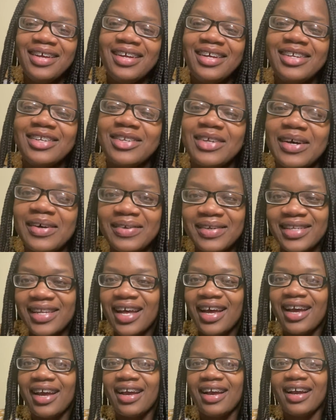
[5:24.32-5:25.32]
So I was
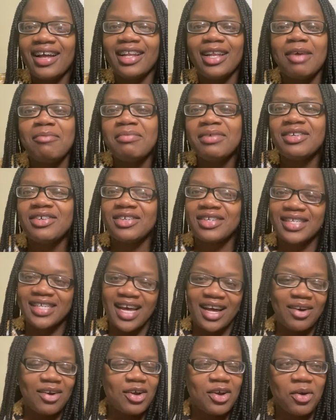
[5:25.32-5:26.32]
like, let me just
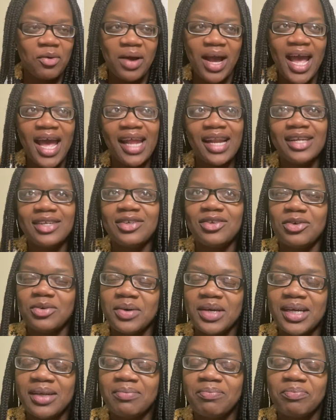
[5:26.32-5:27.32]
get go ahead and do
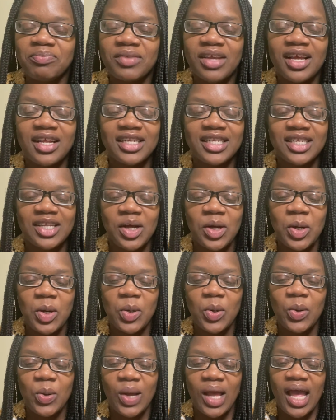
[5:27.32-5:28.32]
it. And
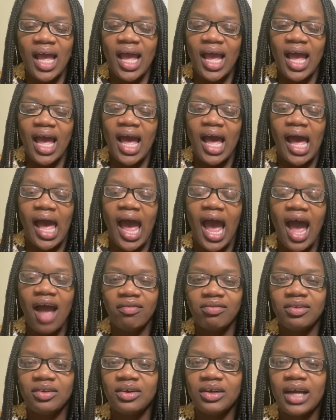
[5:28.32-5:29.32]
so
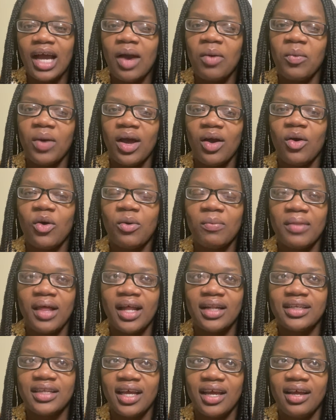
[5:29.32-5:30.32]
after I went home
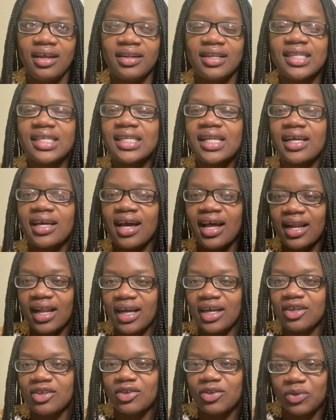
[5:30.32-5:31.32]
that day, this is kind of
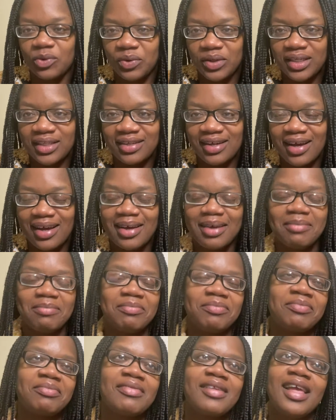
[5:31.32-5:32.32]
like a story
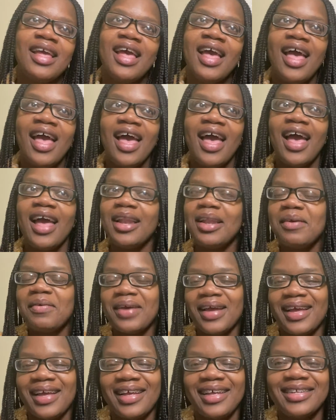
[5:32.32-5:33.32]
time.
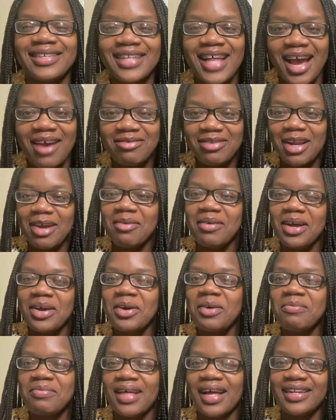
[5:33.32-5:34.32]
Anyways, after I went
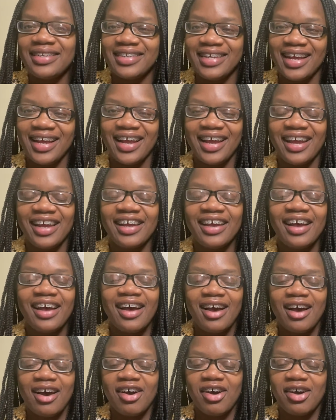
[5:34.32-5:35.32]
home that day,
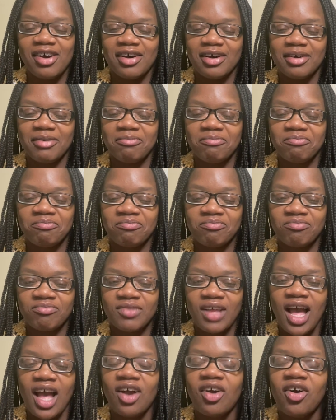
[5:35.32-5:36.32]
um,
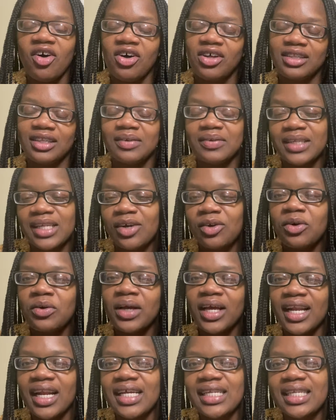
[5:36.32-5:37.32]
I called and I was like, oh,
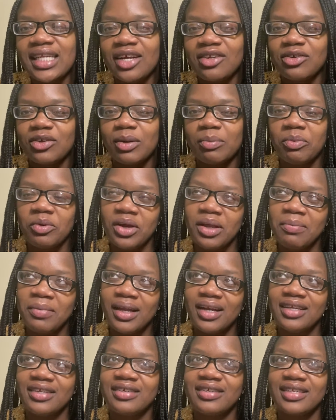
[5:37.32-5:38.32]
can I schedule an
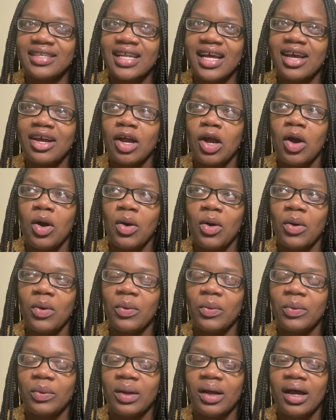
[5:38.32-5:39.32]
appointment? And she's like,
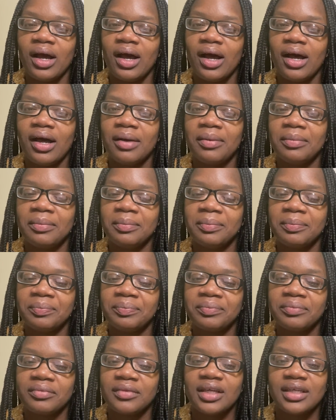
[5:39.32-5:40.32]
oh,
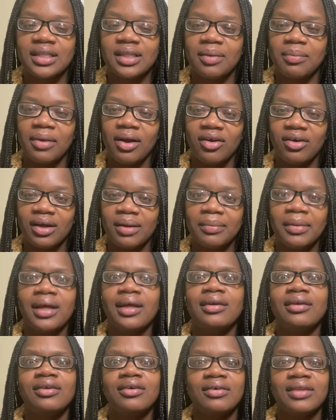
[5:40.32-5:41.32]
um, it's tomorrow. I'm
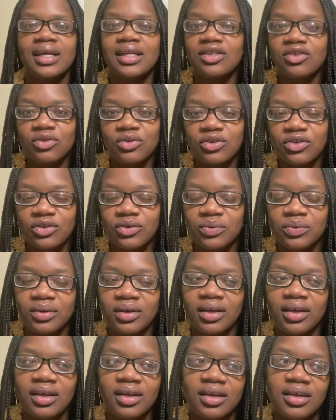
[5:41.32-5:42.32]
like, no, that's too soon.
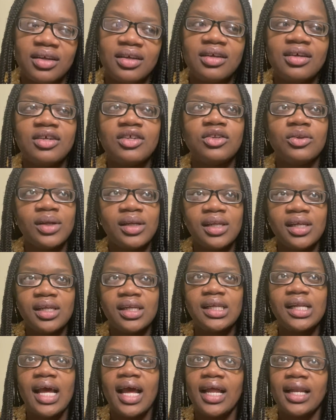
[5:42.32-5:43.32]
So I
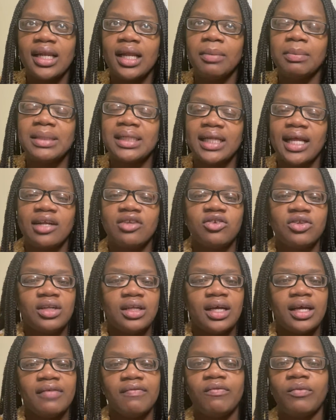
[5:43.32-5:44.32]
did end up
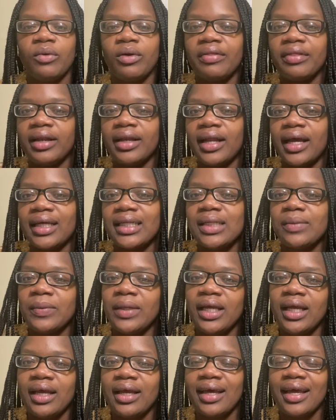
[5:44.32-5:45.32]
scheduling it for the next
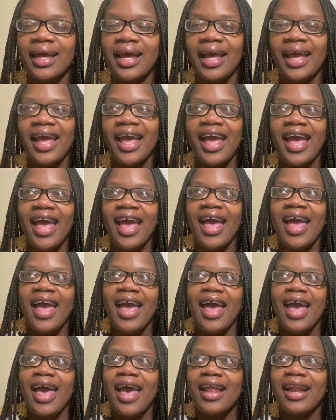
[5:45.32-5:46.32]
week.
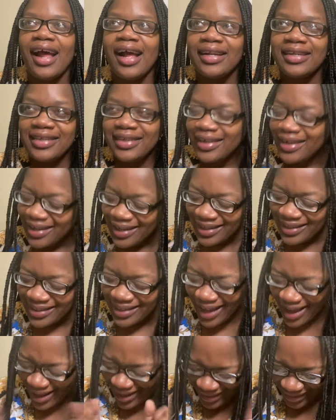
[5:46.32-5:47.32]
And I did it.
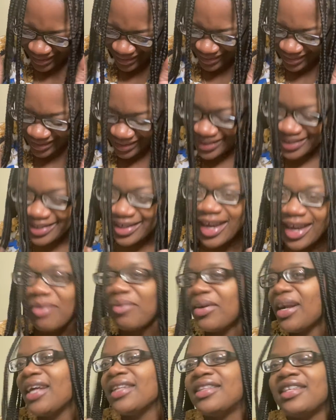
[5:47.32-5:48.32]
And
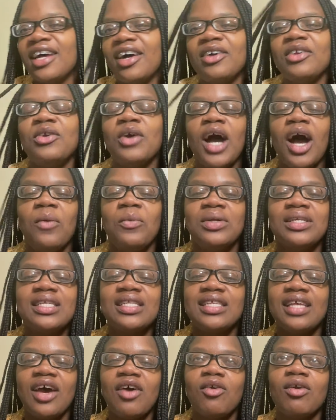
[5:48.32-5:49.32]
when I tell you I was
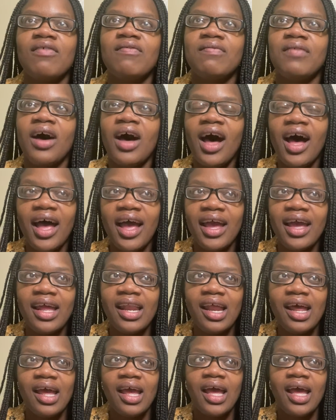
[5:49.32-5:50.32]
terrified,